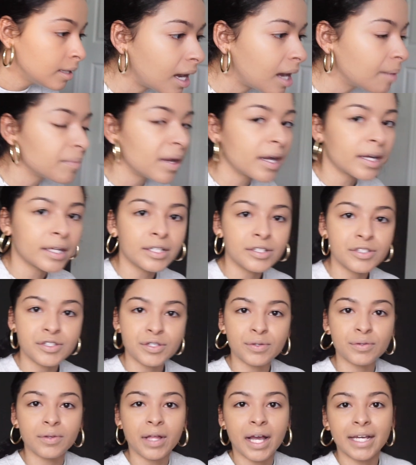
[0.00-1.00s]
I'm not gonna
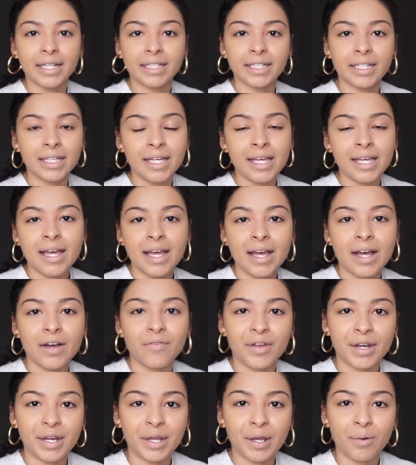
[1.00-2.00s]
do like a
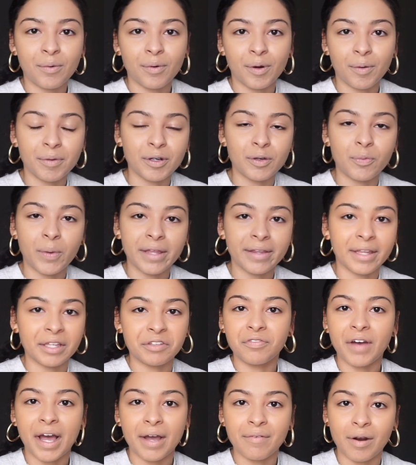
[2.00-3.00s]
video where I'm gonna wait like
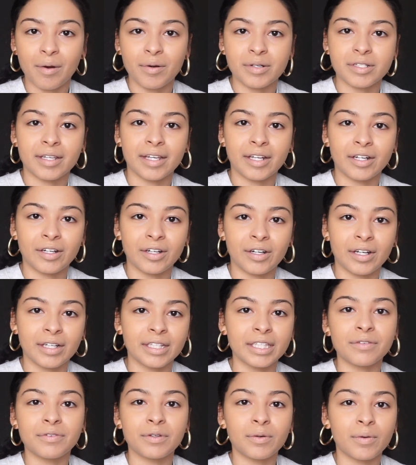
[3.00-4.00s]
5 hours later
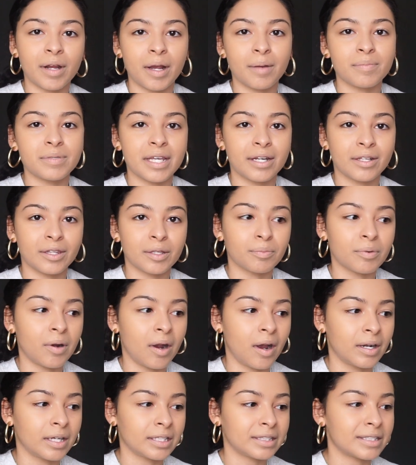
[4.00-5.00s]
and give you an update on the
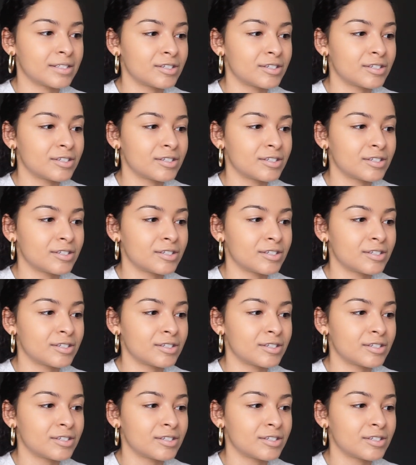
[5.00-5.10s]
product.